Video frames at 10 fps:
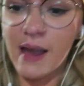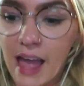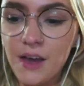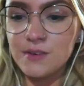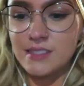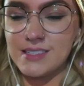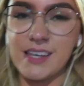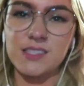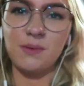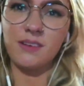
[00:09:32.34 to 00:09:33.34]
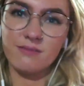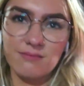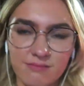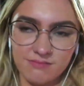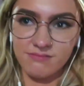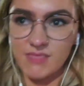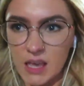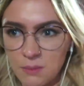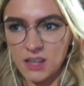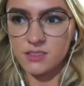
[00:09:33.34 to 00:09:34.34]
my house. It takes about
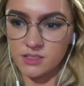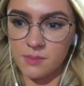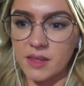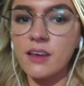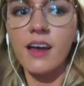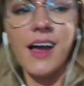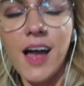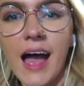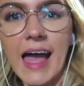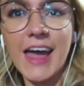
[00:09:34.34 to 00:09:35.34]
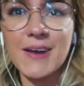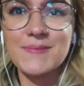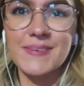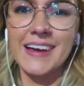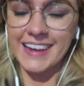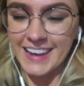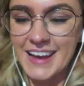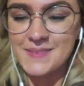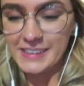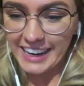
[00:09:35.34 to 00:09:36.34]
8 minutes or something.
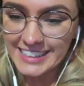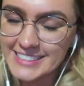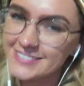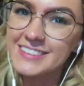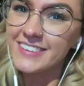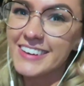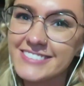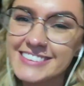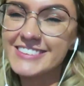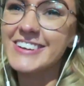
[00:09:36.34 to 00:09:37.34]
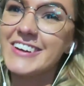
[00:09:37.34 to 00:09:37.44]
But 1975 was so